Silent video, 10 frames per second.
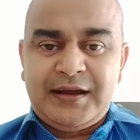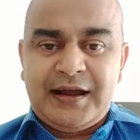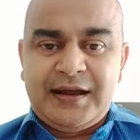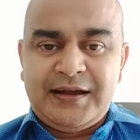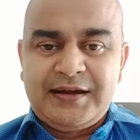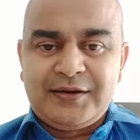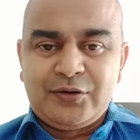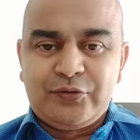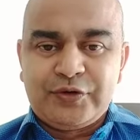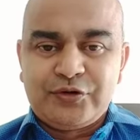and
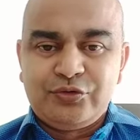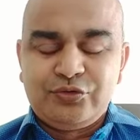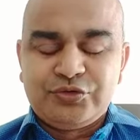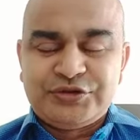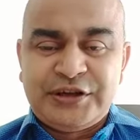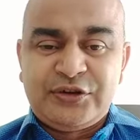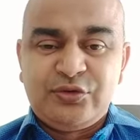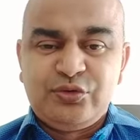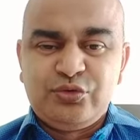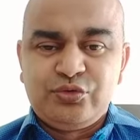over to seeing
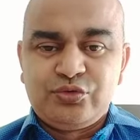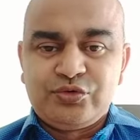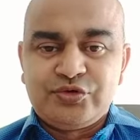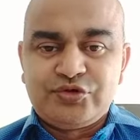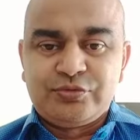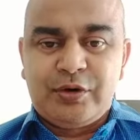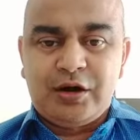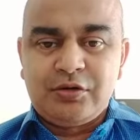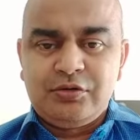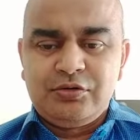you
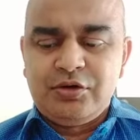tomorrow